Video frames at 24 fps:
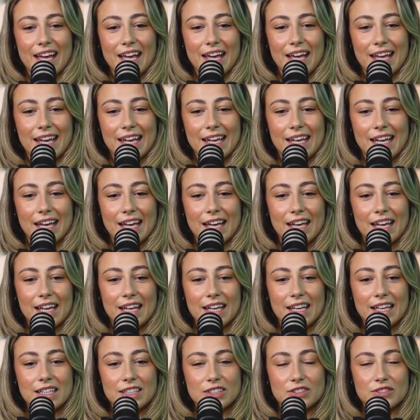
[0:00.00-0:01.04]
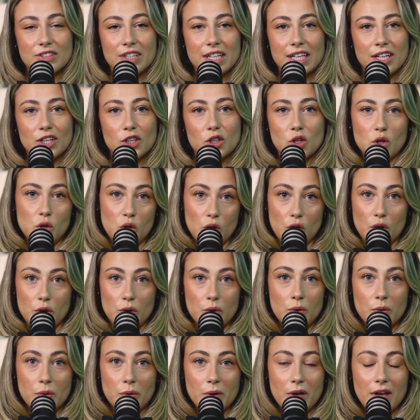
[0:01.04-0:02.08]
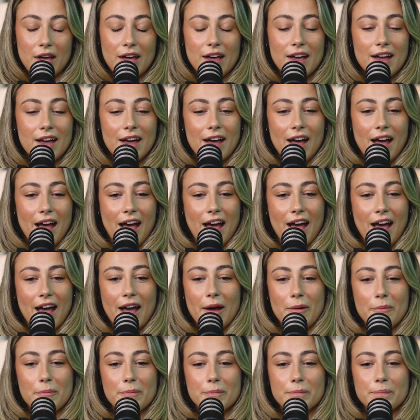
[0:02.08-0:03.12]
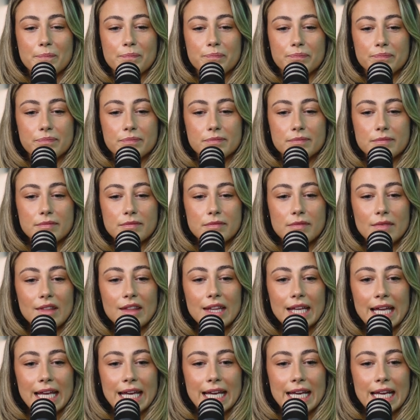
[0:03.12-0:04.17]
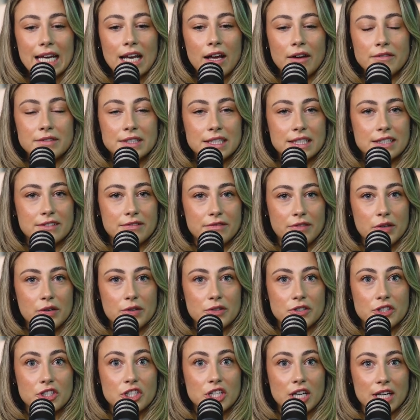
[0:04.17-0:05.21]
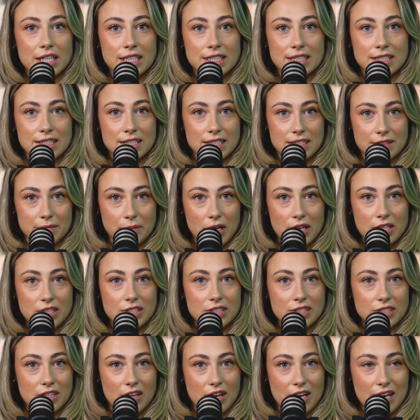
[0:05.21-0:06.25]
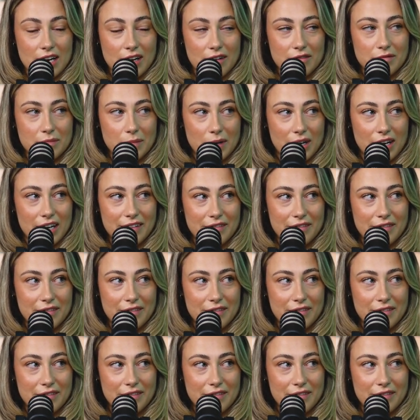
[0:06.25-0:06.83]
He's really cute. He loves his food just as much as I love my